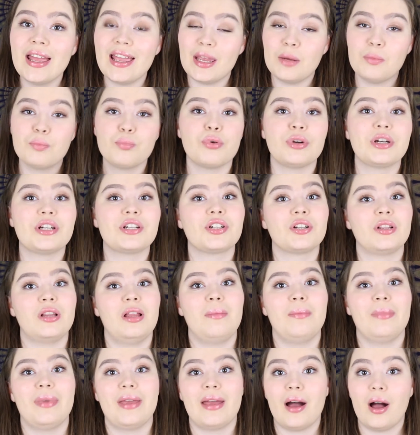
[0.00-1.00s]
in British
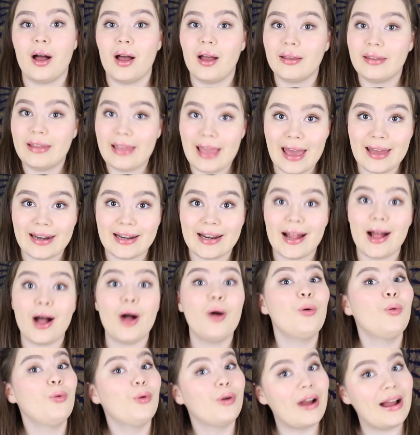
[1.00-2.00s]
Columbia,
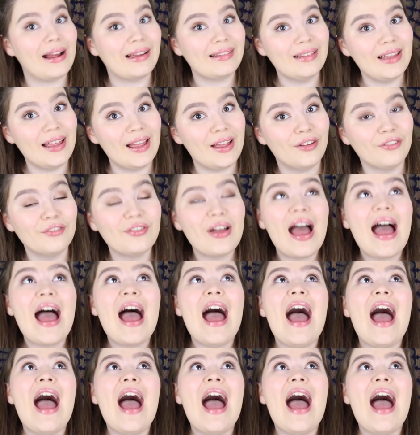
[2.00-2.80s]
Canada, where I live.